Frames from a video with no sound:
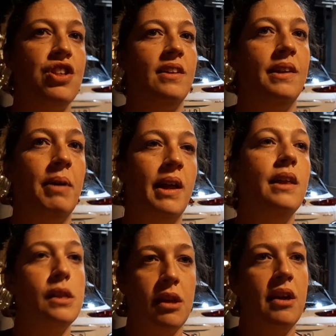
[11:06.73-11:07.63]
okay. But
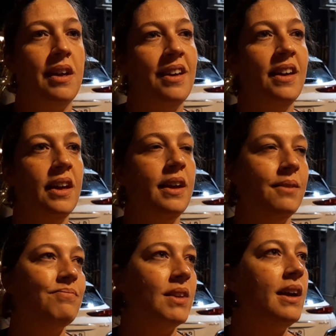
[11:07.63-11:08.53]
it's uh,
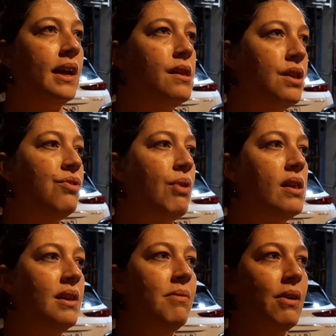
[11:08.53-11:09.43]
it's
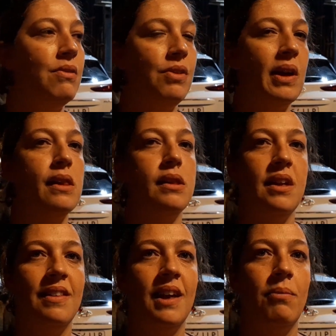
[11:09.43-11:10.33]
interesting because you can
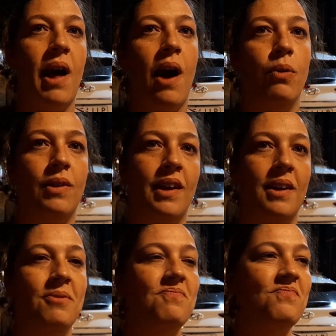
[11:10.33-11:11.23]
see them how they